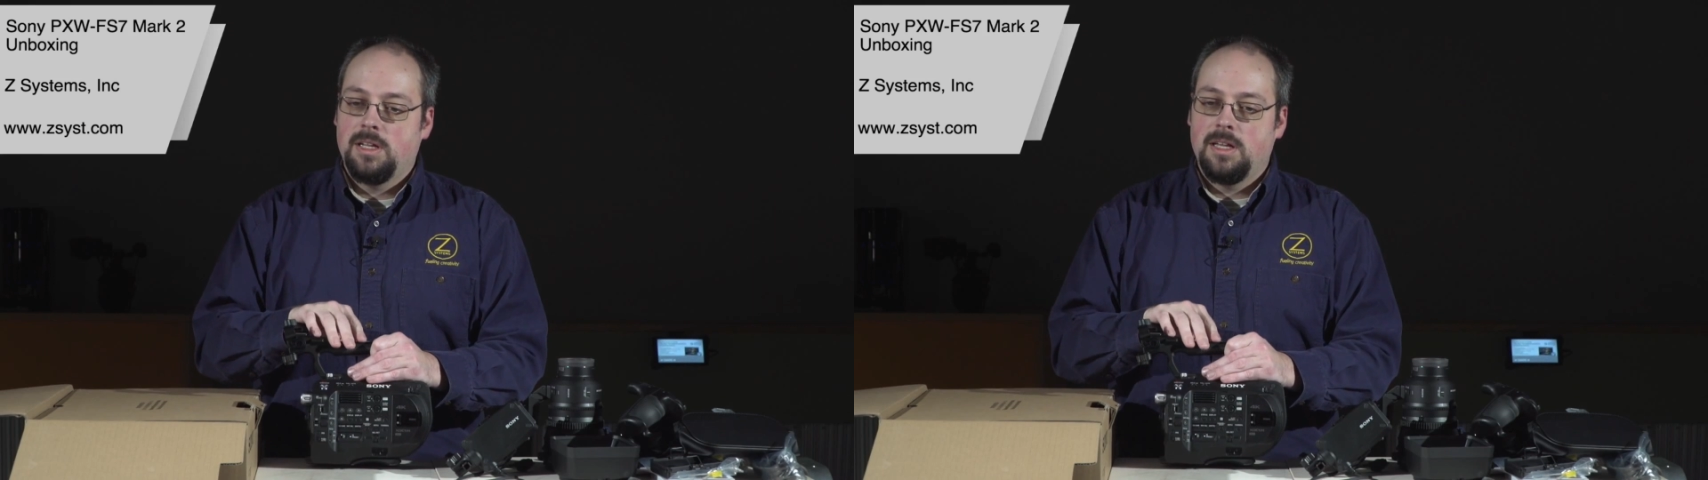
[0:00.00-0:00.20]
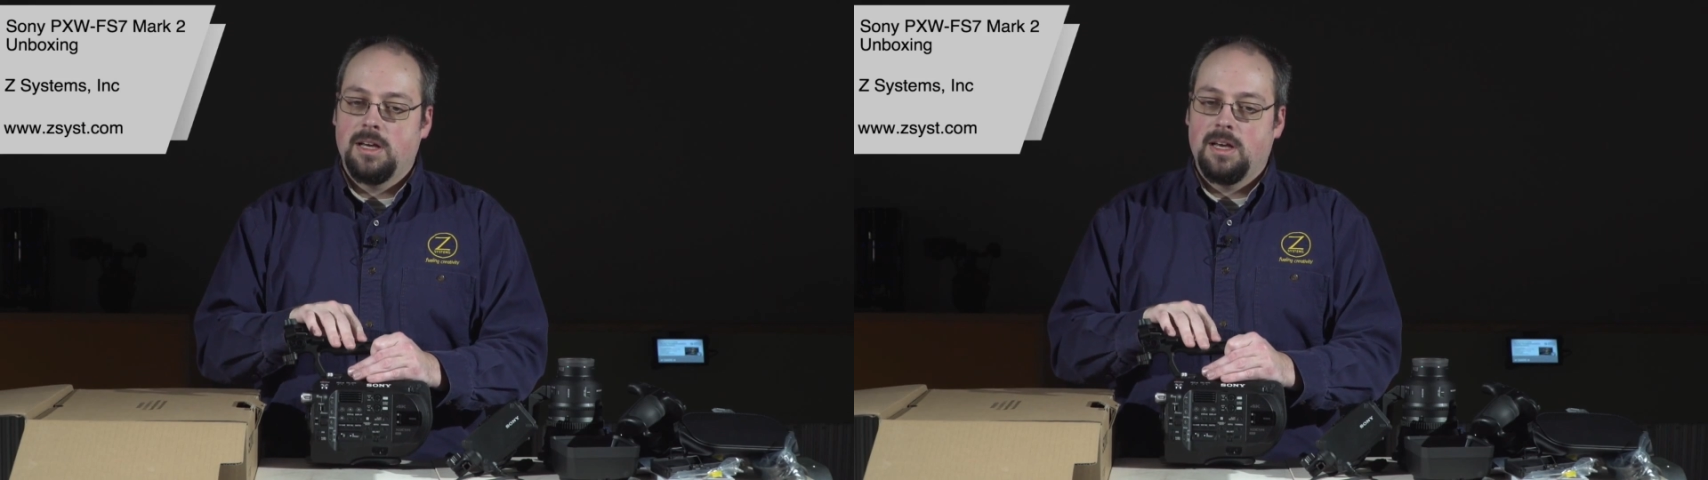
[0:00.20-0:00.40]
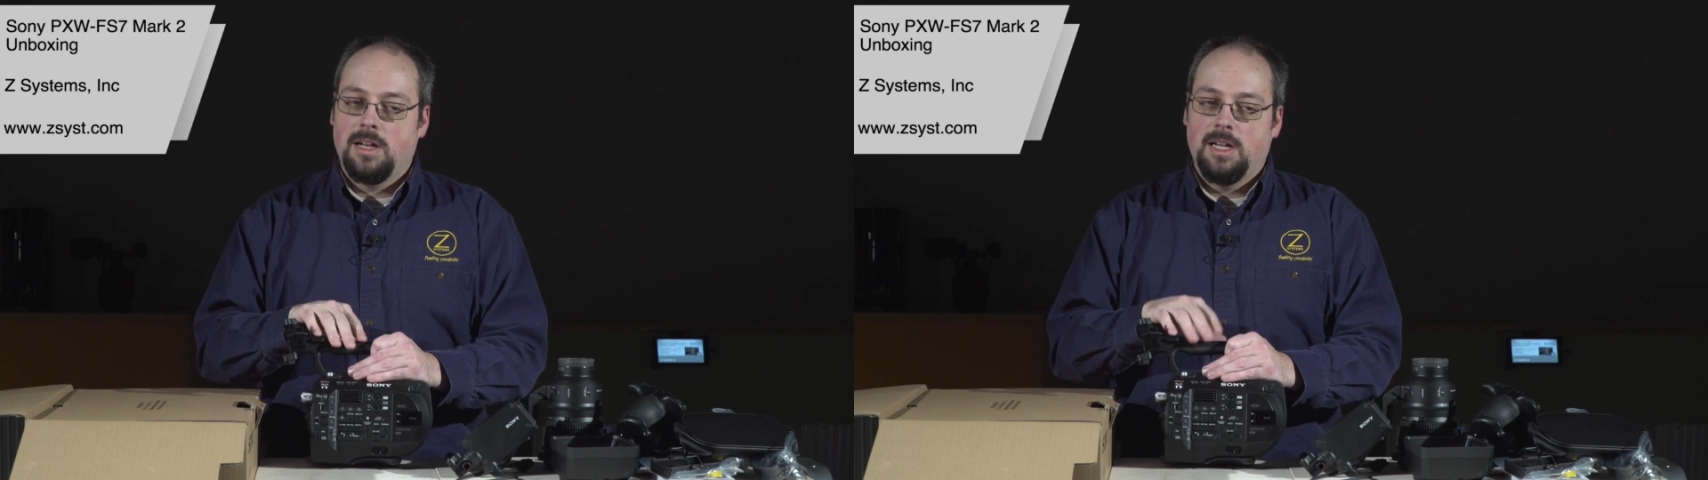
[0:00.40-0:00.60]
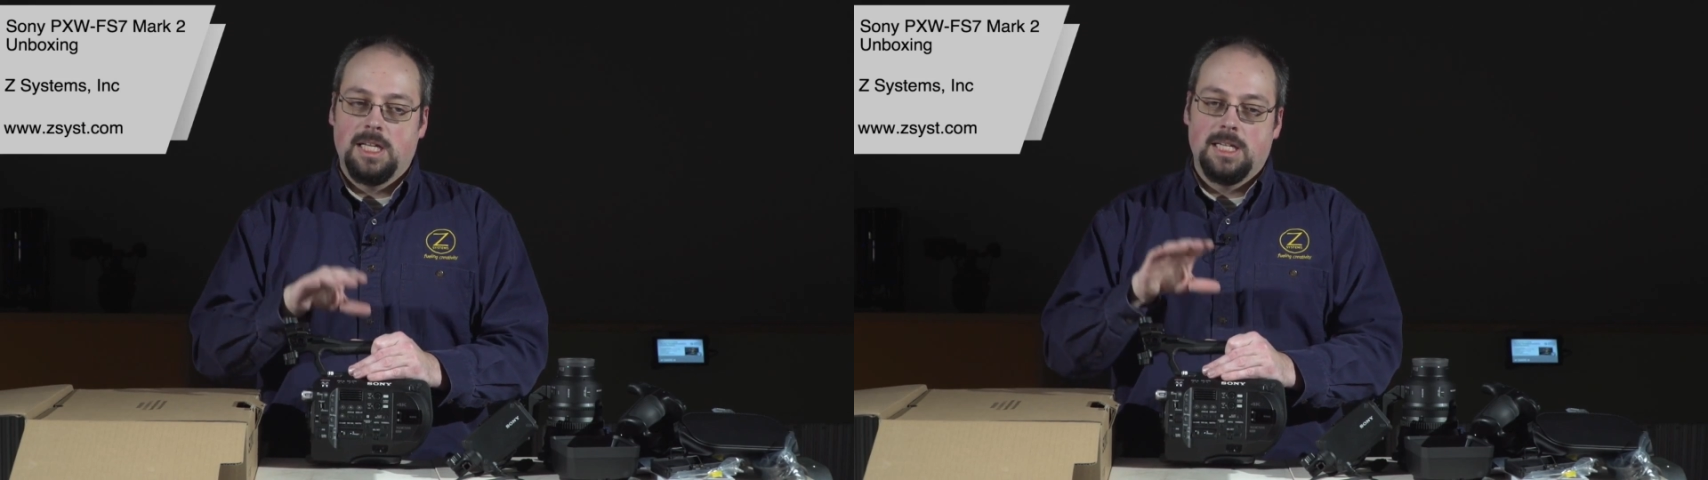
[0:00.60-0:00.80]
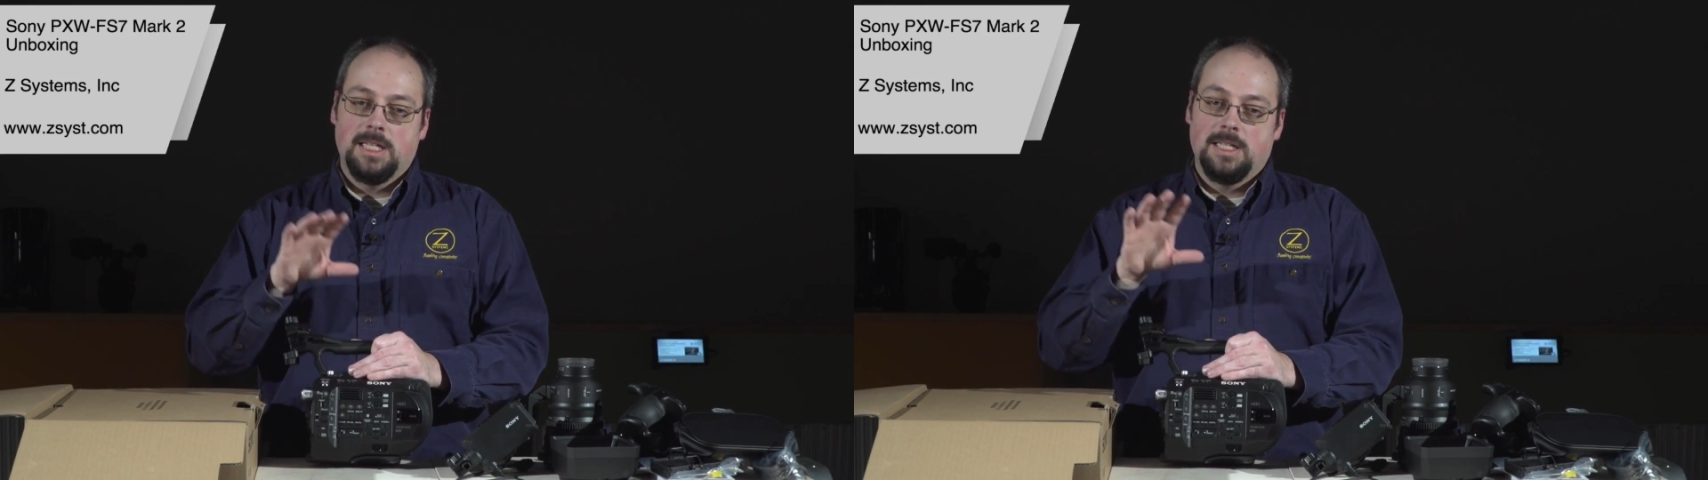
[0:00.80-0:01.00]
ND on,
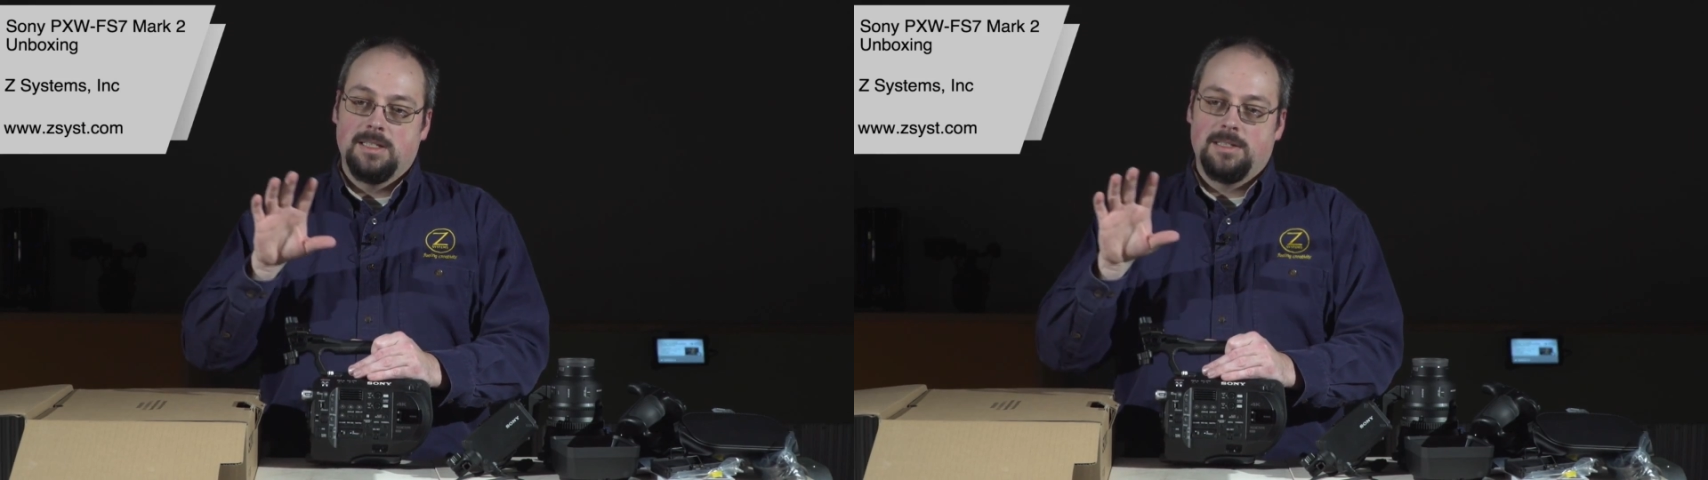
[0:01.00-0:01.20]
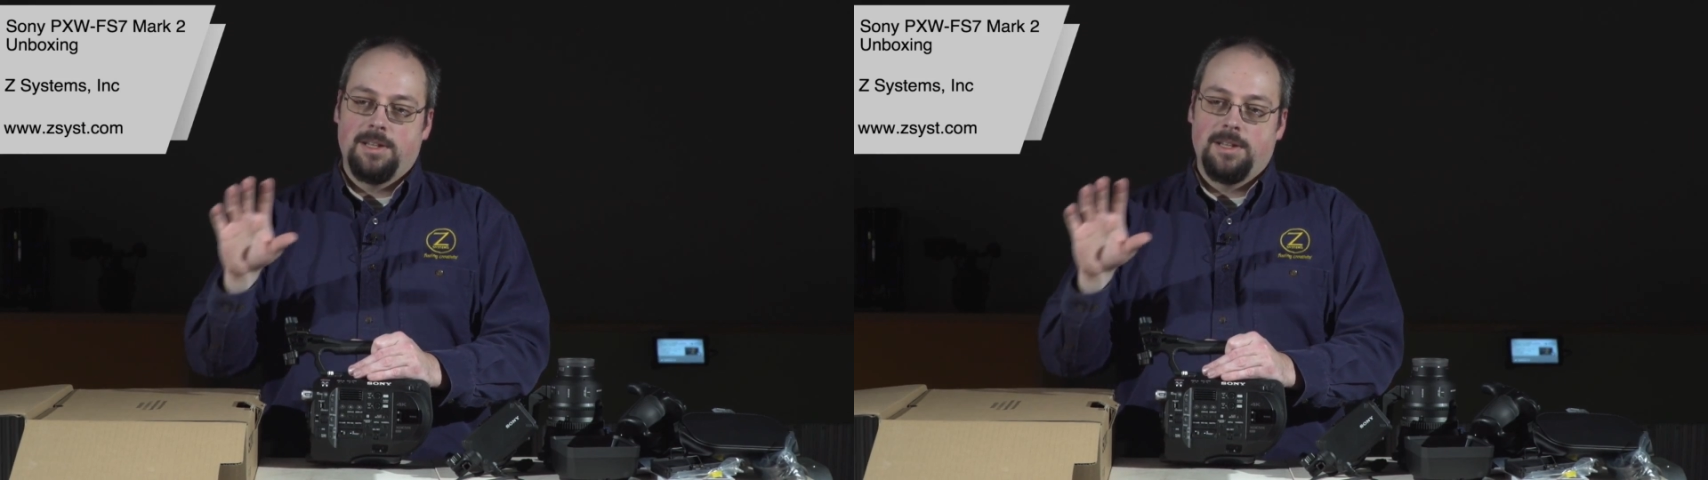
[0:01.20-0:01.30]
and